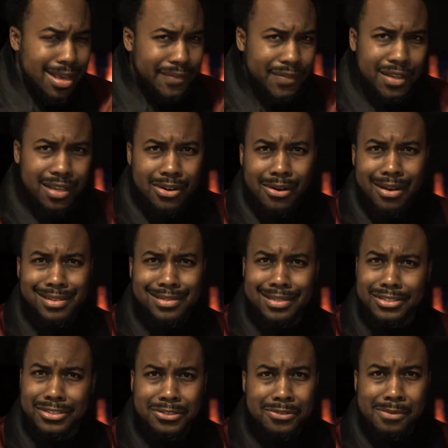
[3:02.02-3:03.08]
If you're going to
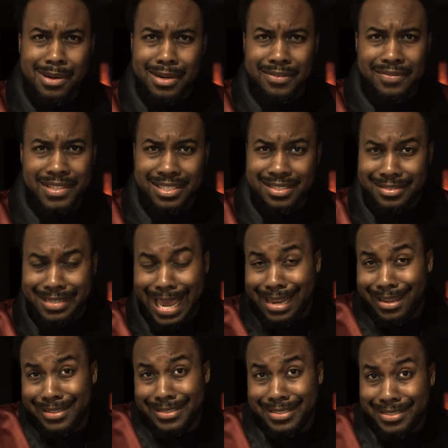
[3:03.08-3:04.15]
do one of these
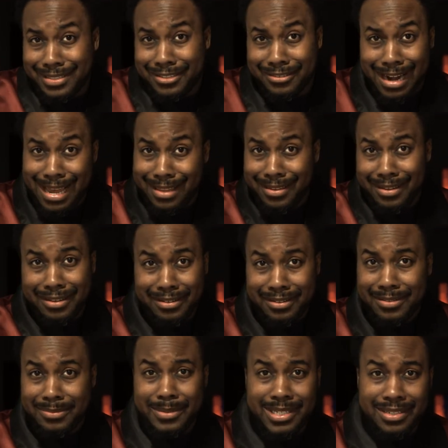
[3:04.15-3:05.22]
challenges, try the
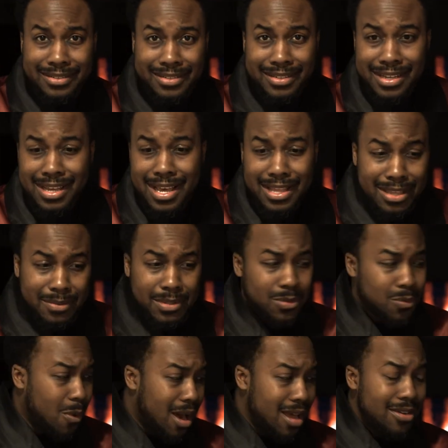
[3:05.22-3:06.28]
good ones. There
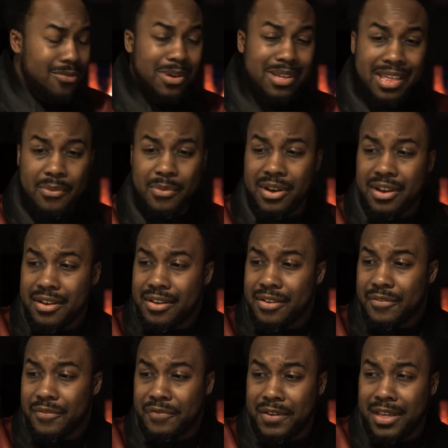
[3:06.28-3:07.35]
was one where they were
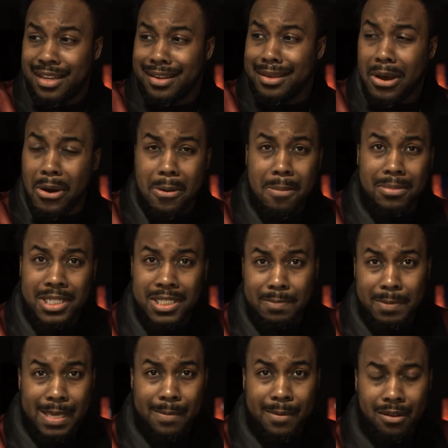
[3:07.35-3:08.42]
feeding homeless
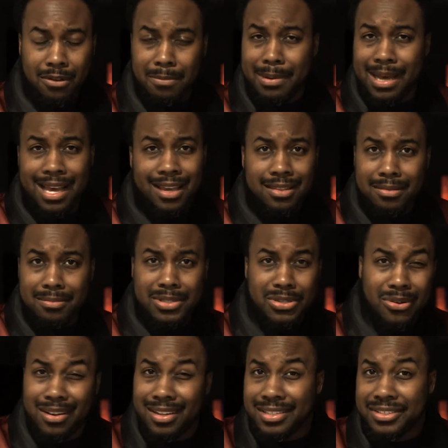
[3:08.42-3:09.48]
people or buying them
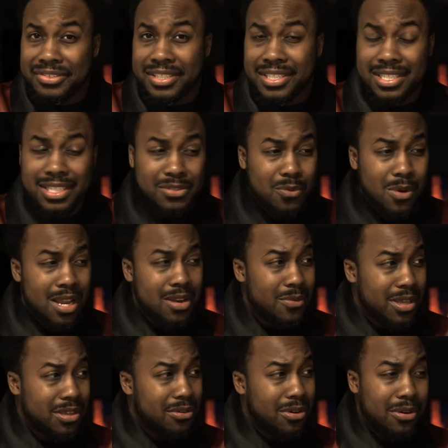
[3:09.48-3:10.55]
toiletries. There's one
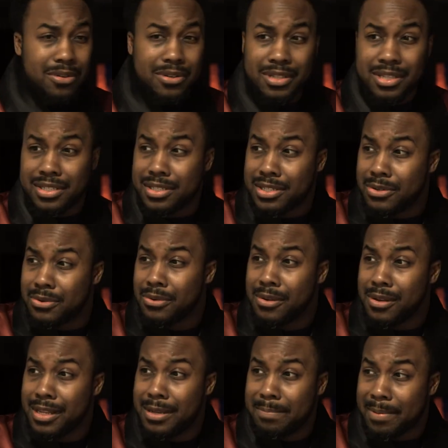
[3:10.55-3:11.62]
where you go to the
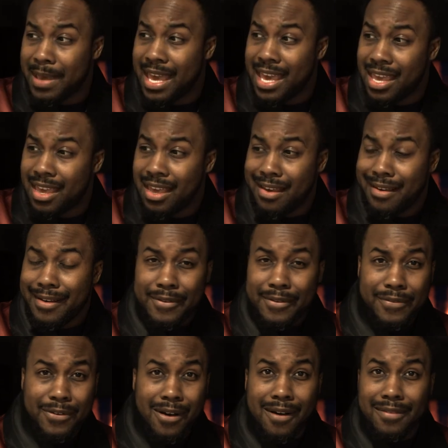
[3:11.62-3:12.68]
school and pay
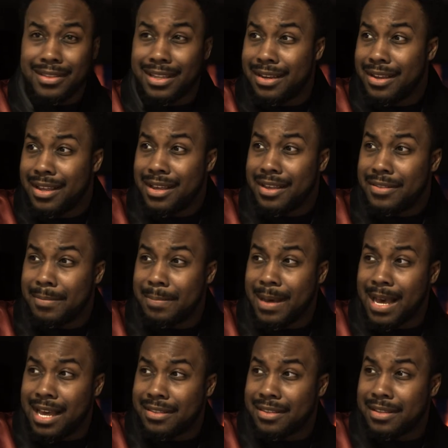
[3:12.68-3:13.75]
for all
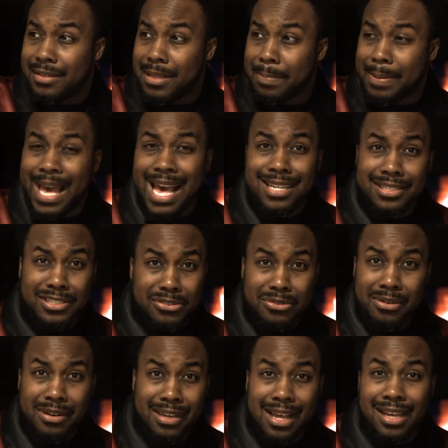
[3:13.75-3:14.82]
the past
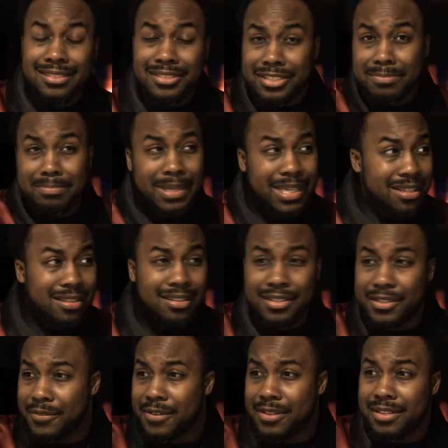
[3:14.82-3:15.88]
due lunch
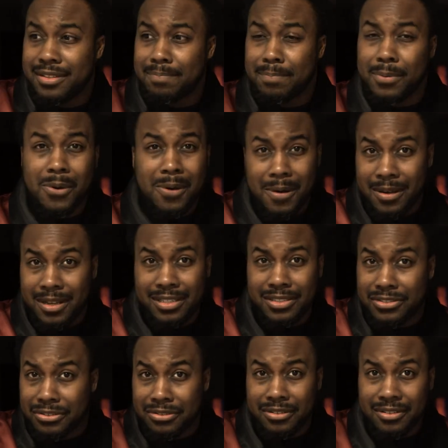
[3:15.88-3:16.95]
bills for the poor
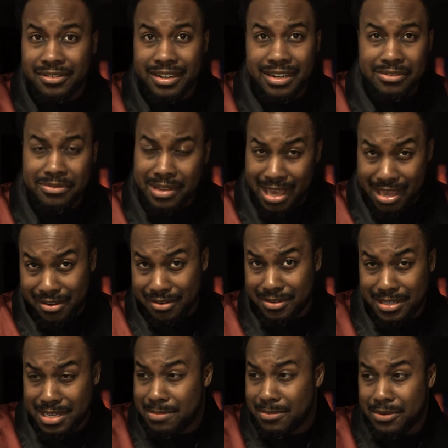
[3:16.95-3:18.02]
children who can't
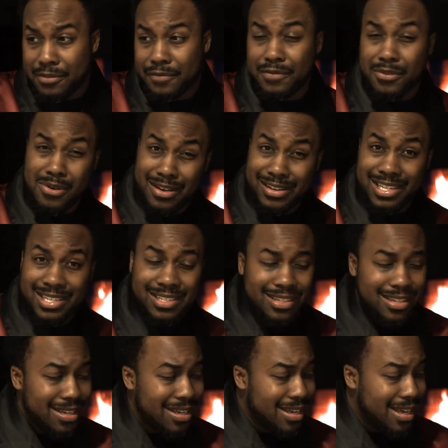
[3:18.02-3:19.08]
seem to afford it.
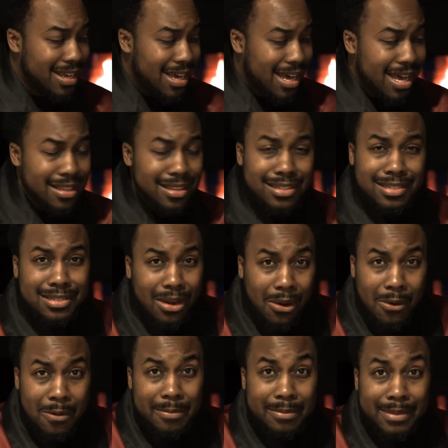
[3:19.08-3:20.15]
There's
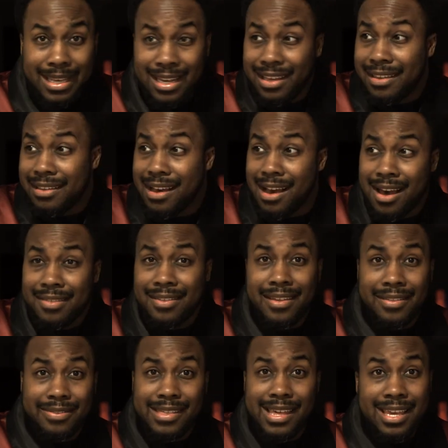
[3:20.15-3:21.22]
so many
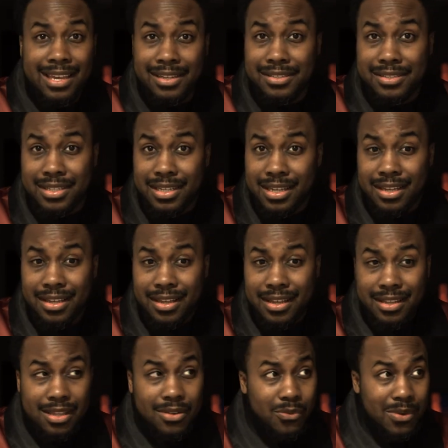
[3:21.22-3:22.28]
other things
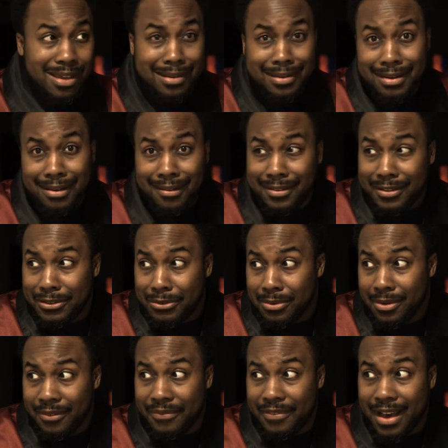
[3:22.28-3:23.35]
that we could all
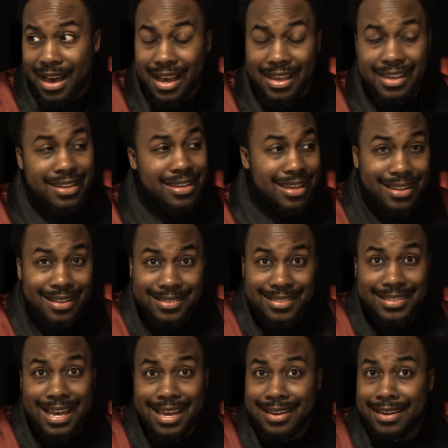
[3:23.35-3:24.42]
unify and get
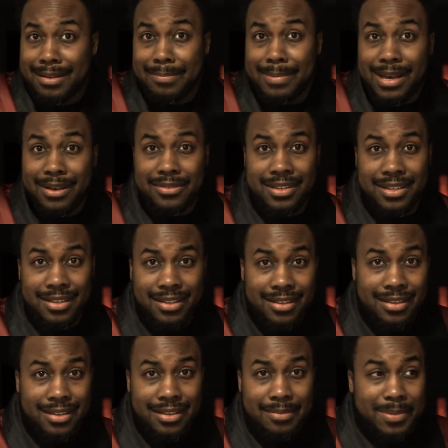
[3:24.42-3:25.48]
excited about.
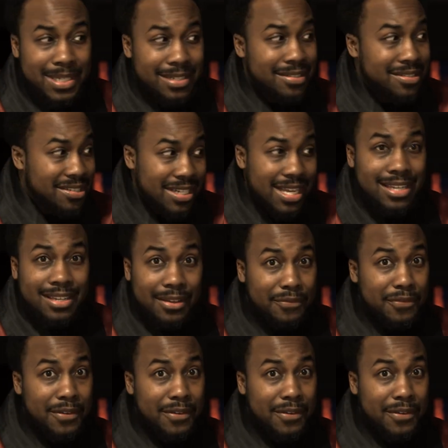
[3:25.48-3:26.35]
Because shit,